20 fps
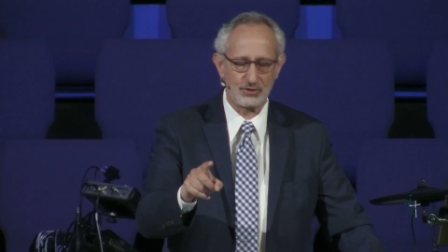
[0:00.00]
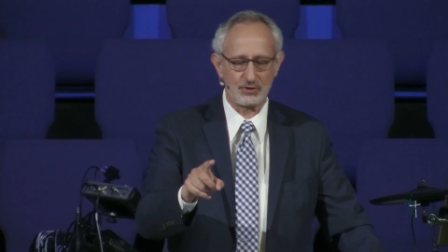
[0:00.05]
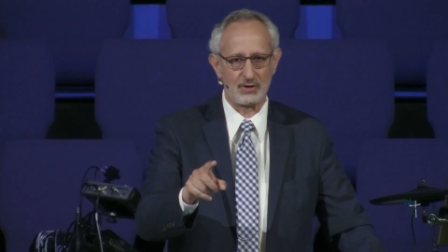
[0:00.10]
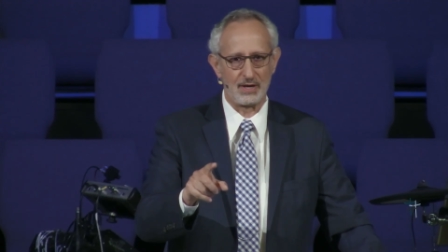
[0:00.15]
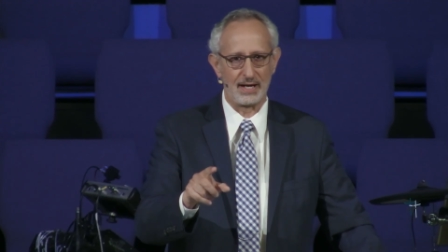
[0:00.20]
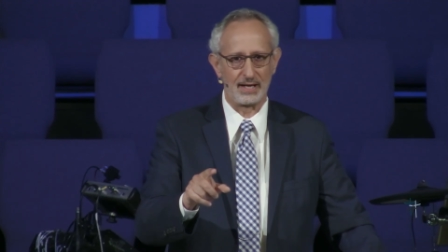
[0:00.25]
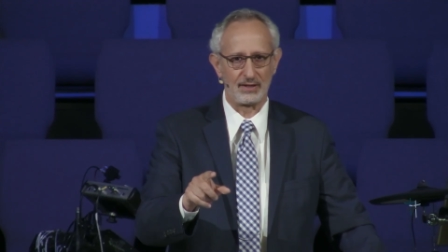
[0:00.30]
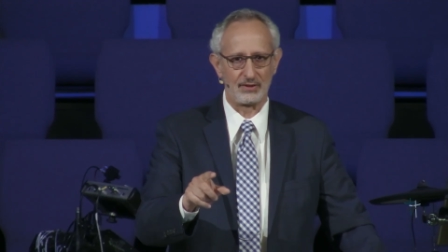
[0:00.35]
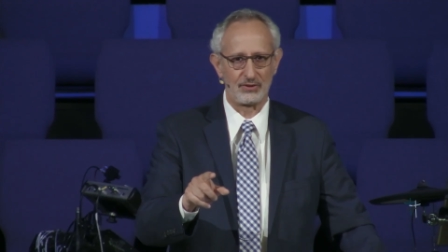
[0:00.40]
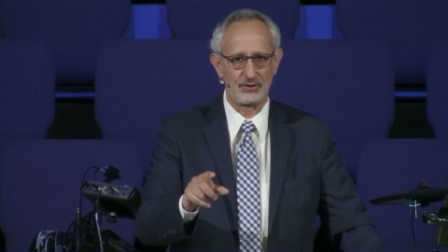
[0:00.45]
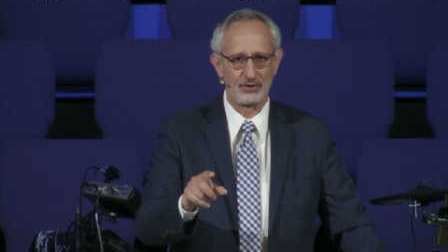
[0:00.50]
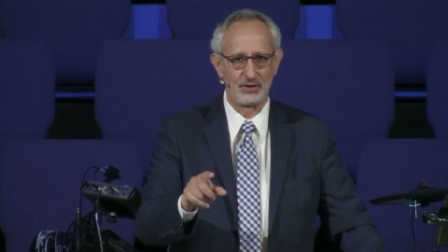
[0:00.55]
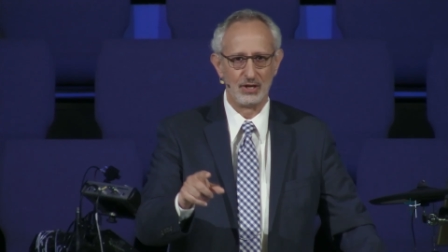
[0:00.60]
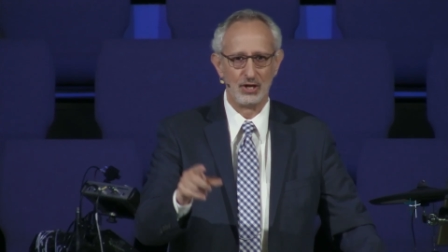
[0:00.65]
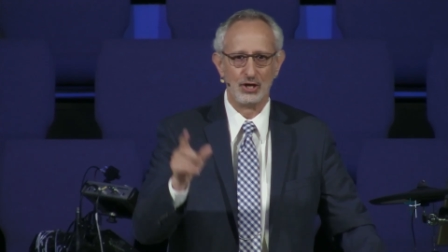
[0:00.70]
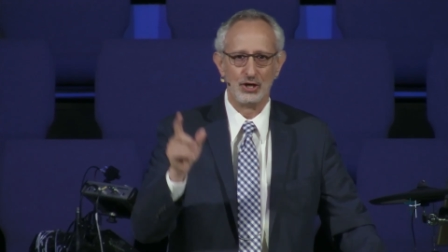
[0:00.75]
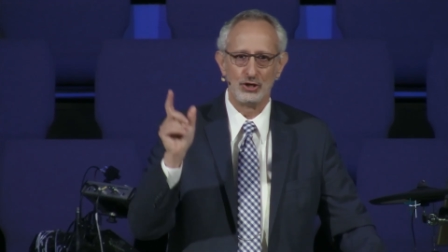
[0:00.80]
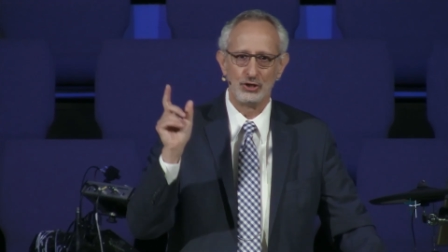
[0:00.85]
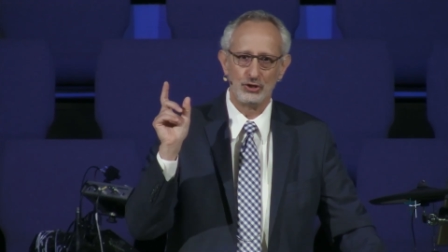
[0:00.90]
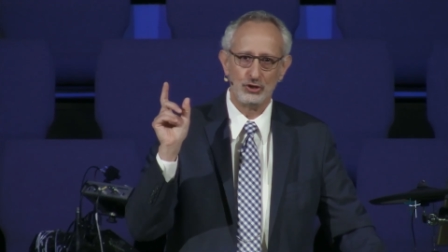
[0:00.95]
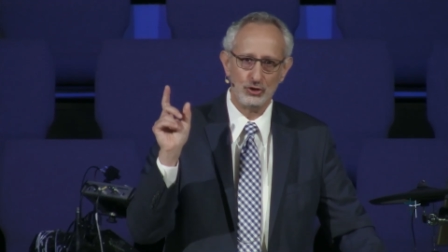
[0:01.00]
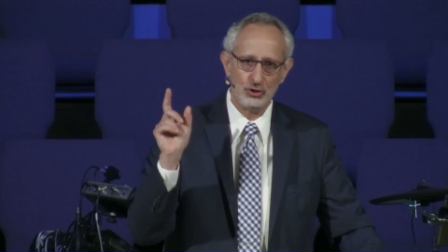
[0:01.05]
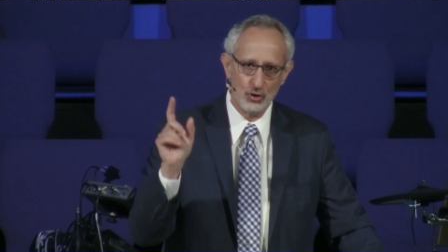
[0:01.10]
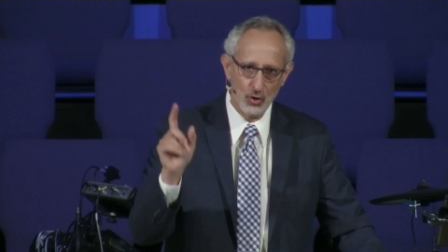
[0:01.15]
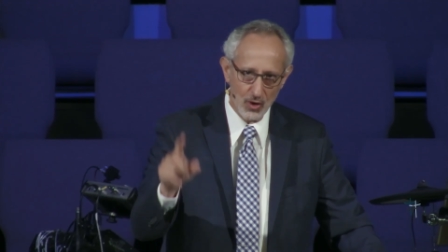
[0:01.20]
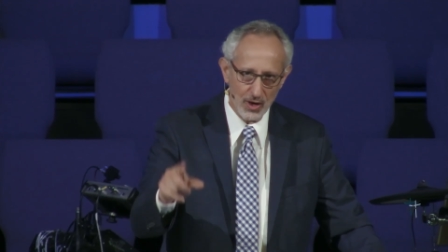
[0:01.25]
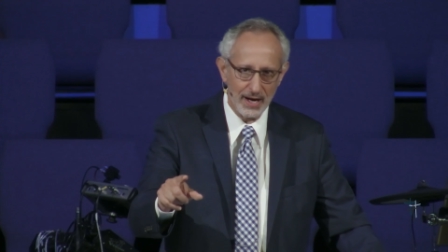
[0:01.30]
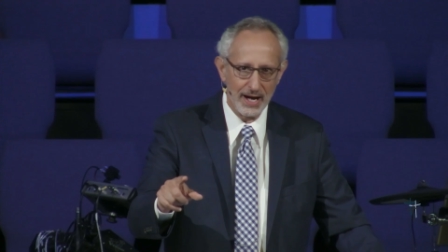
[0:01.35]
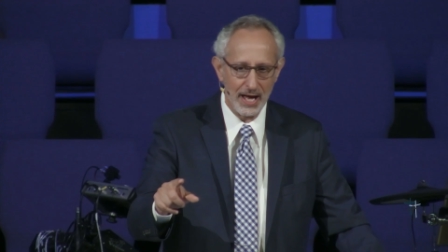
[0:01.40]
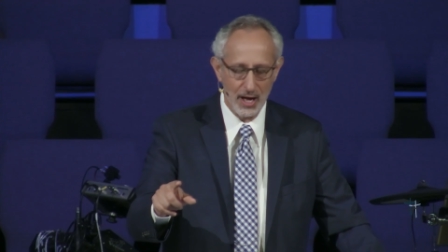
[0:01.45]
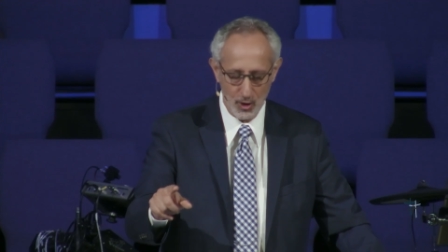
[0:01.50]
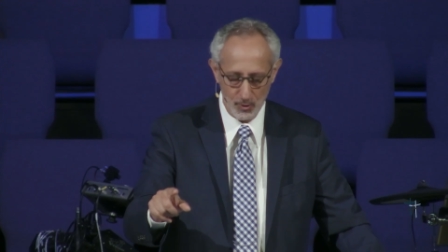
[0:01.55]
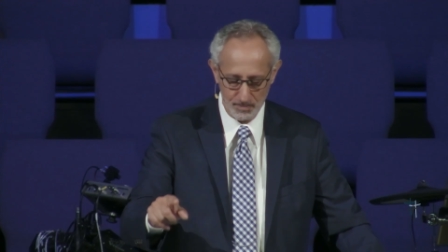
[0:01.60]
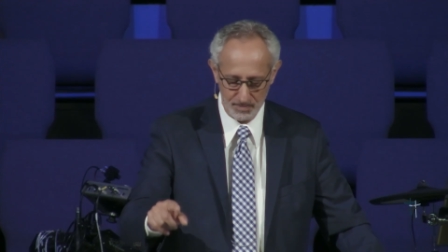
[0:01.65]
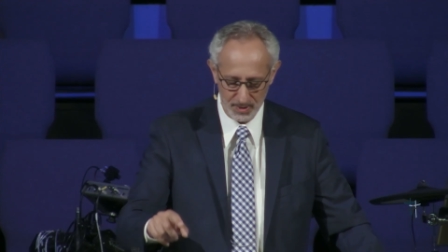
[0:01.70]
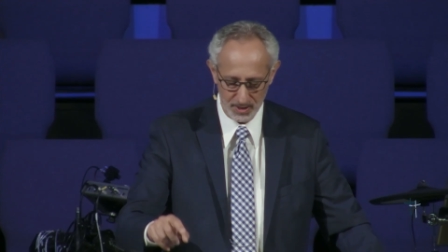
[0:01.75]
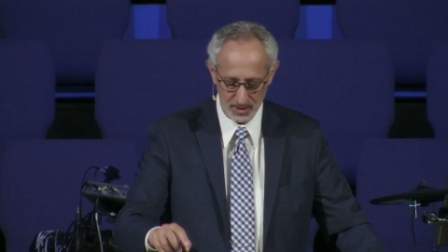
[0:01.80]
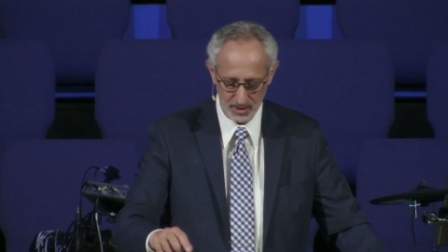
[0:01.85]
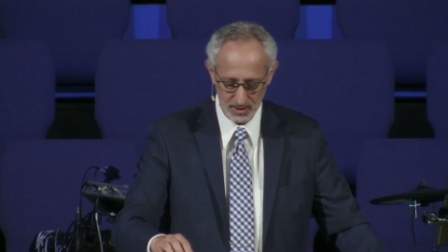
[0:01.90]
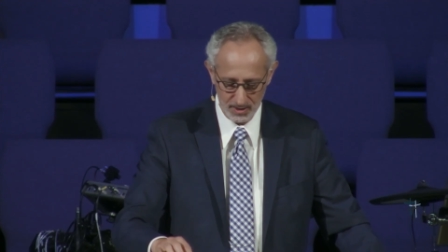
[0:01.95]
strength, your
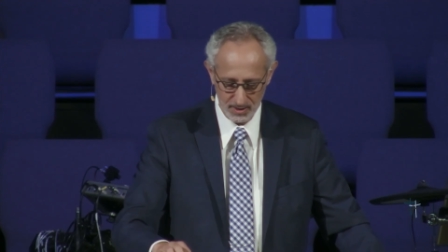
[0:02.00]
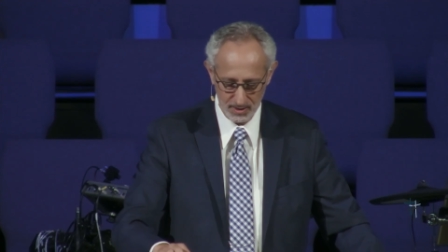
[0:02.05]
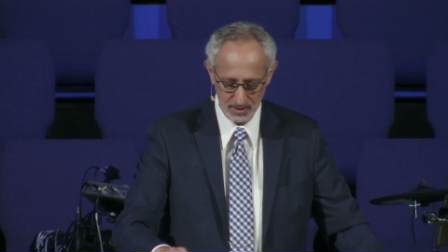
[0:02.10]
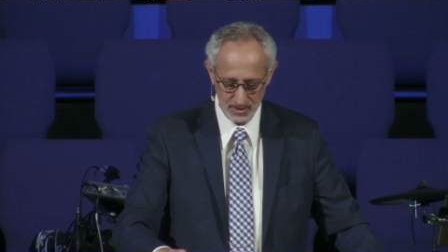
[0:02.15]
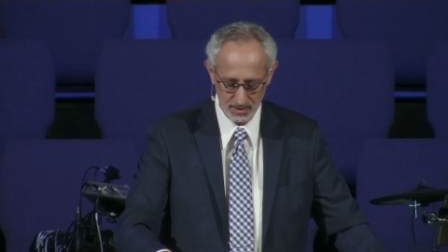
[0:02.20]
helper,